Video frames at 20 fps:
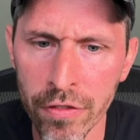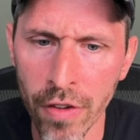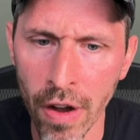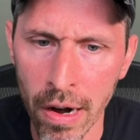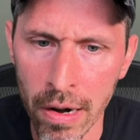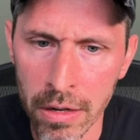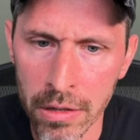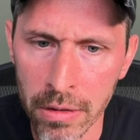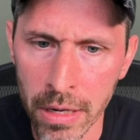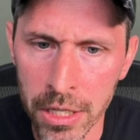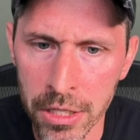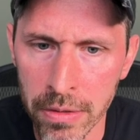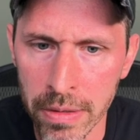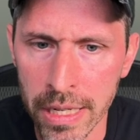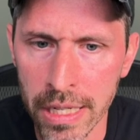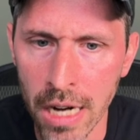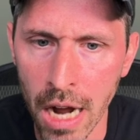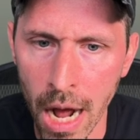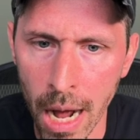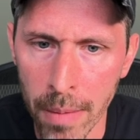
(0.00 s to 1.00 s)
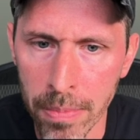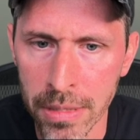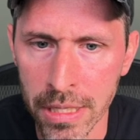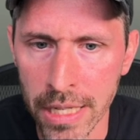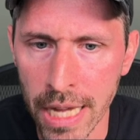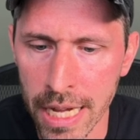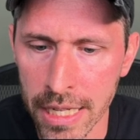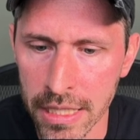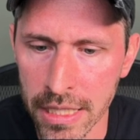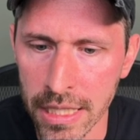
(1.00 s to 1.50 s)
a var directory and
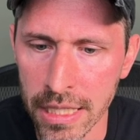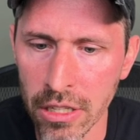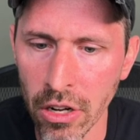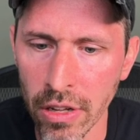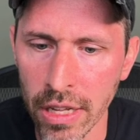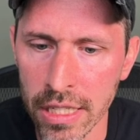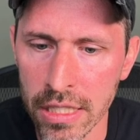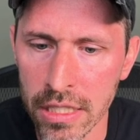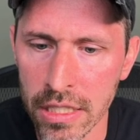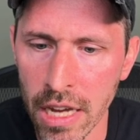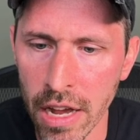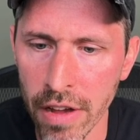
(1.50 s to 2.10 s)
opt and etc and all that